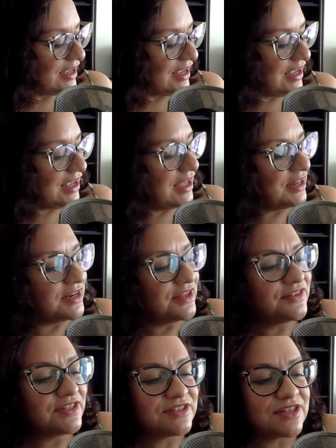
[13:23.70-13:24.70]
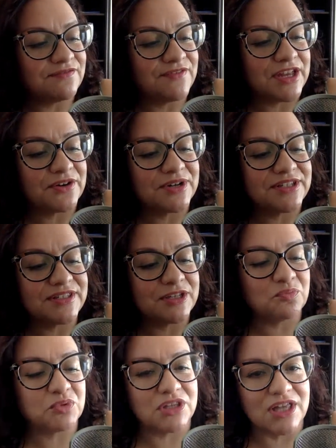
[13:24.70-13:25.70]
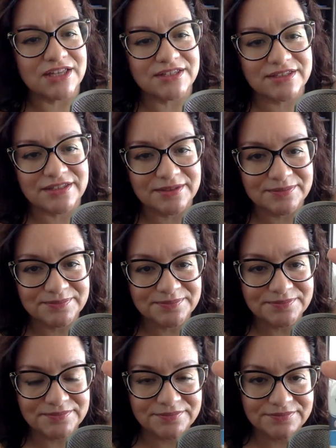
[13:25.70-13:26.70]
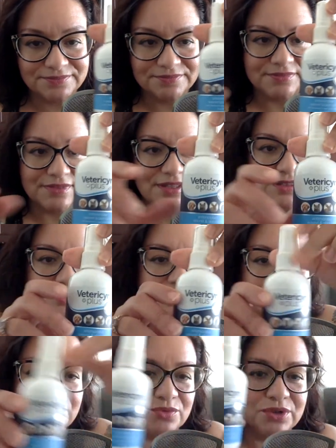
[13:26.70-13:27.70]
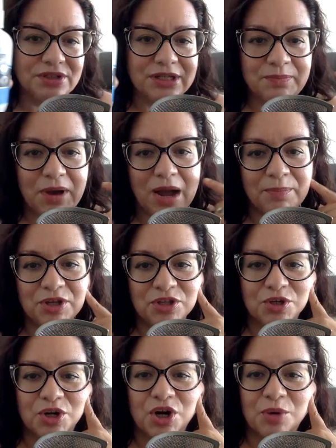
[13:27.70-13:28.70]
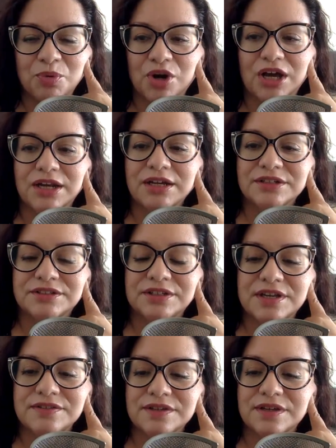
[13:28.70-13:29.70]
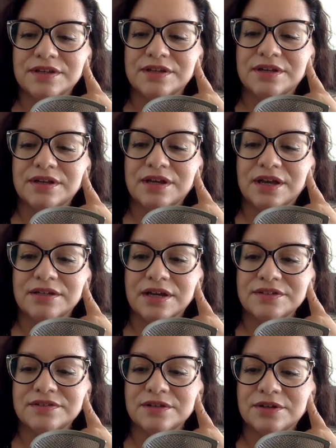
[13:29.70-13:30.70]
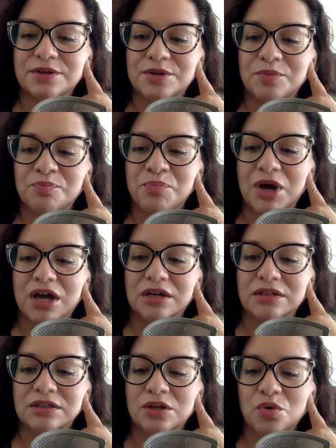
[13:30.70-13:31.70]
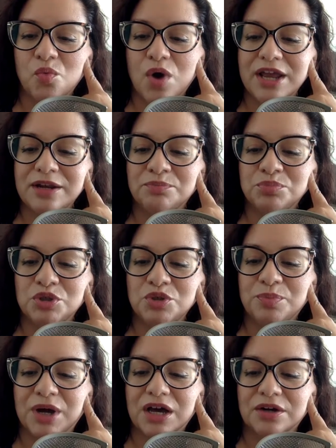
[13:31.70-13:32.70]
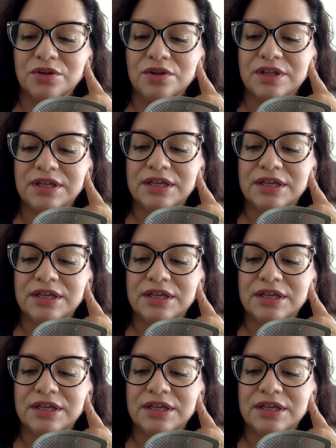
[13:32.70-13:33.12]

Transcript: And this Veterison Plus, this is a really popular product. It's a nice little bottle, little white and blue bottle,